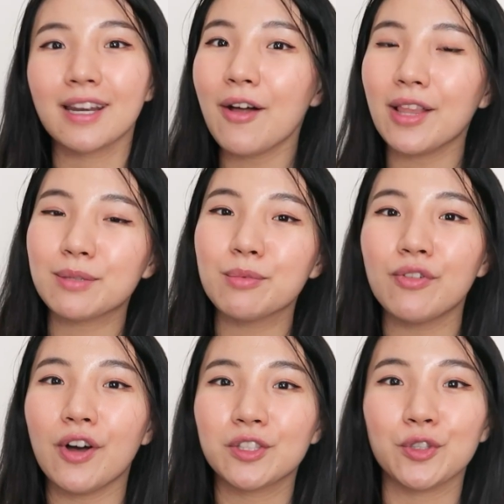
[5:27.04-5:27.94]
Now let's
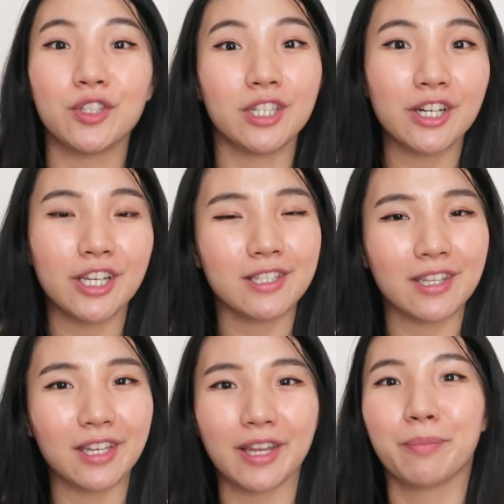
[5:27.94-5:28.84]
move on to the nerdy
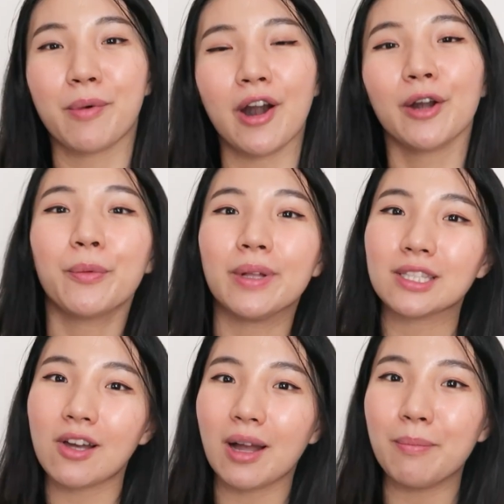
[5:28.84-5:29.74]
skincare part. We'll
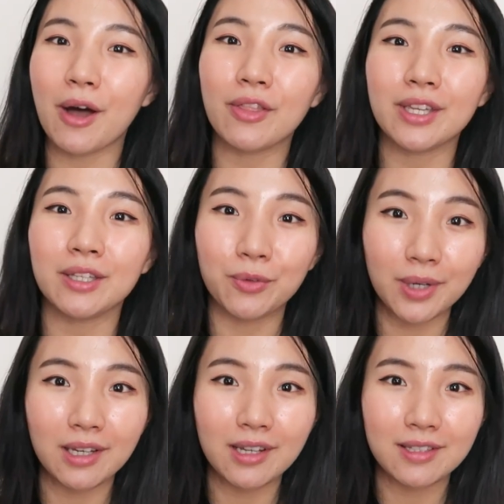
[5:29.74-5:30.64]
talk about the
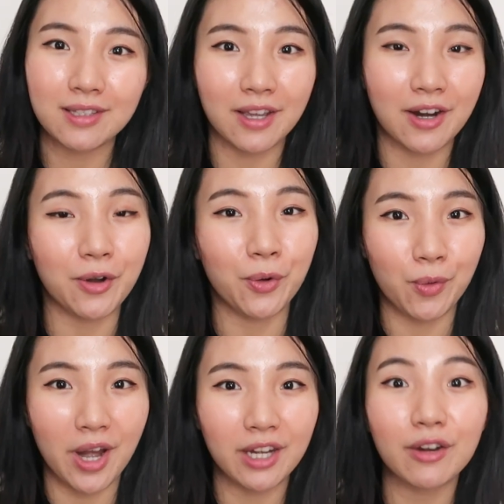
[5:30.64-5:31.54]
ingredients that are
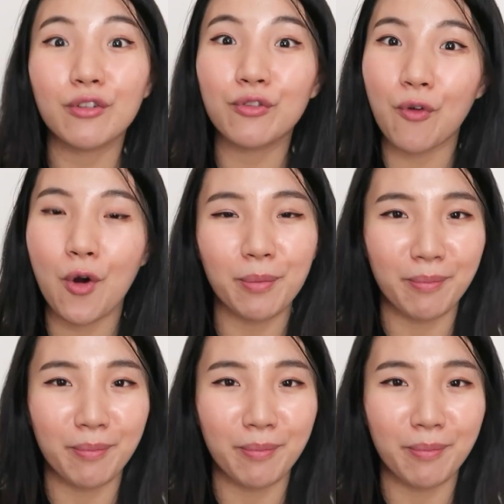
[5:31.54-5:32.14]
great for